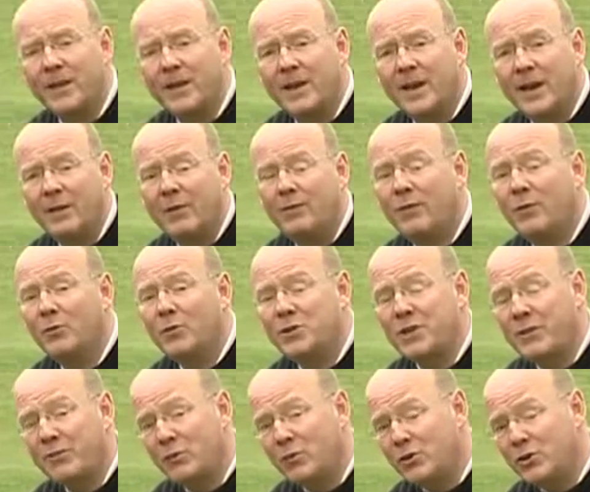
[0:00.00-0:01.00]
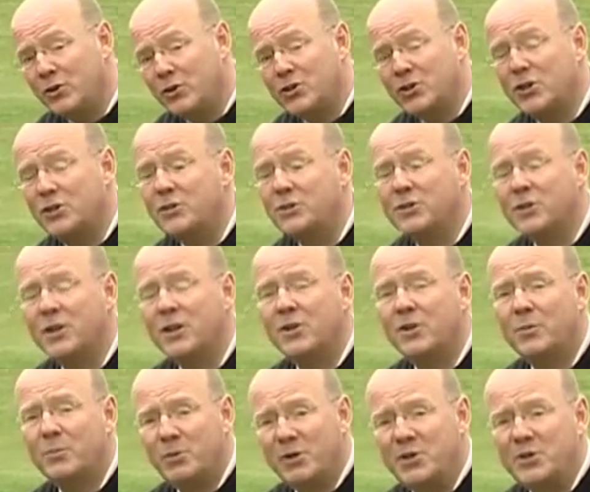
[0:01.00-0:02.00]
However, whichever one you choose,
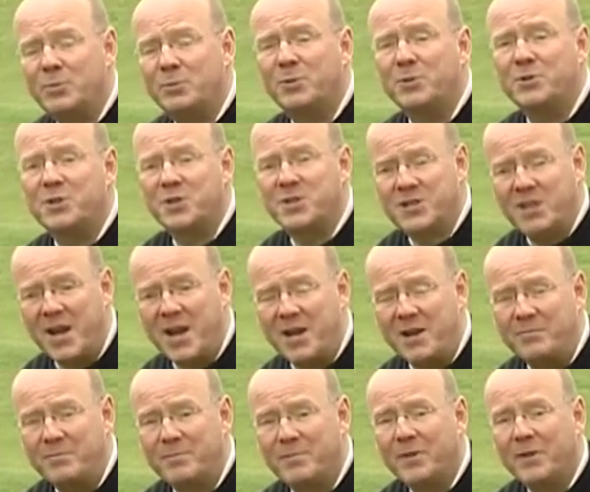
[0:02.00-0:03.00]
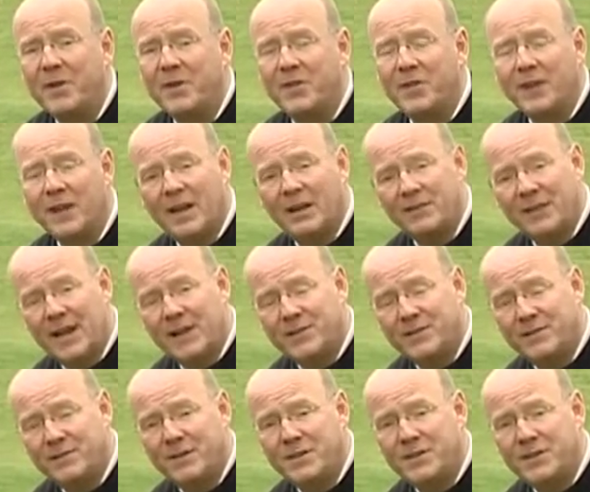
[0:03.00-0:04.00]
the principles are the same. The left hand's
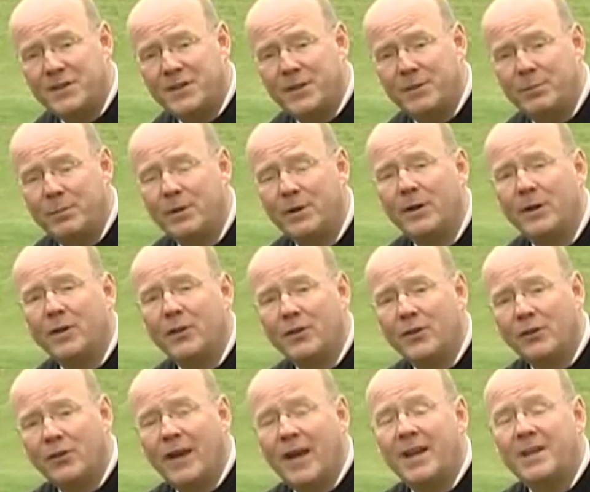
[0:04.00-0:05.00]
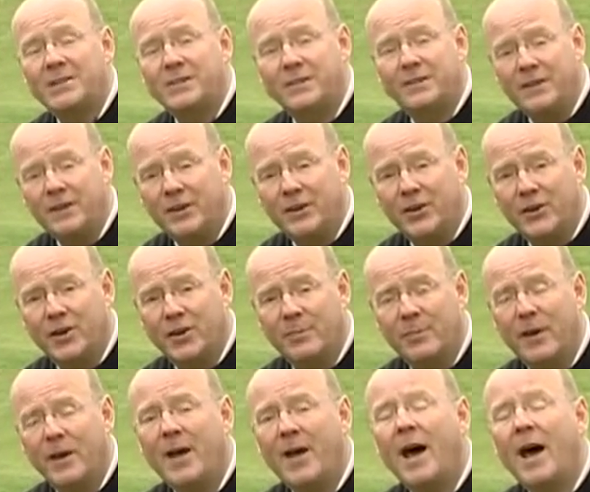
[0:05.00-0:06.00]
a fist grip, the right hand's a finger grip,
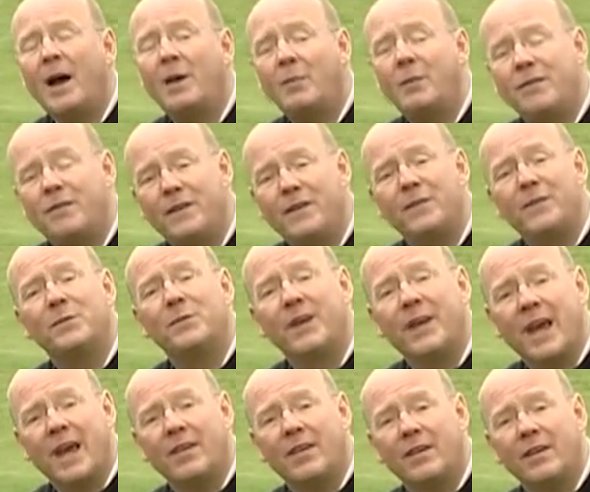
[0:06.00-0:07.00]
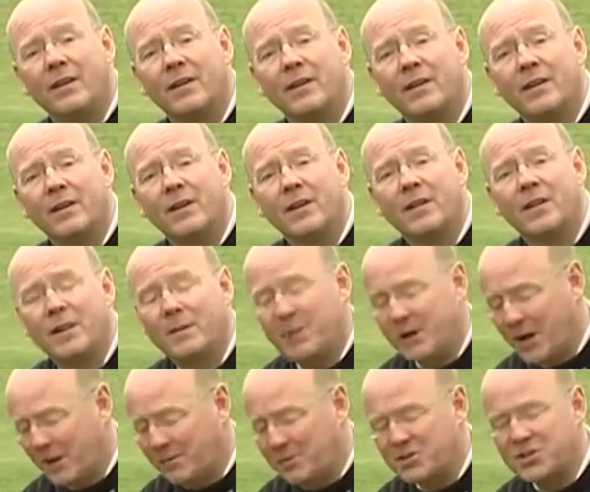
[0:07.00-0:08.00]
and we fit them together. They
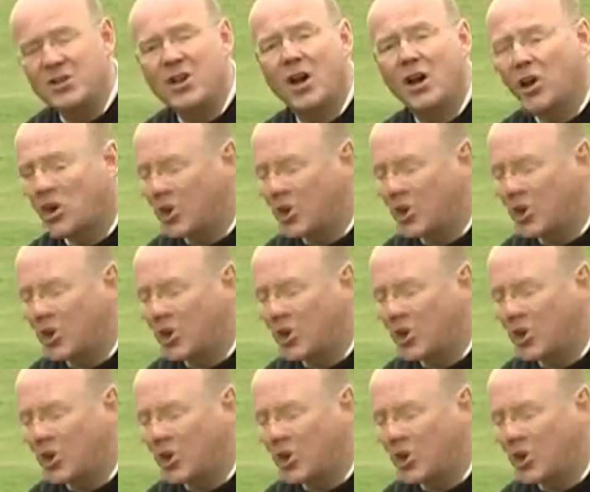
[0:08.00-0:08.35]
become a snug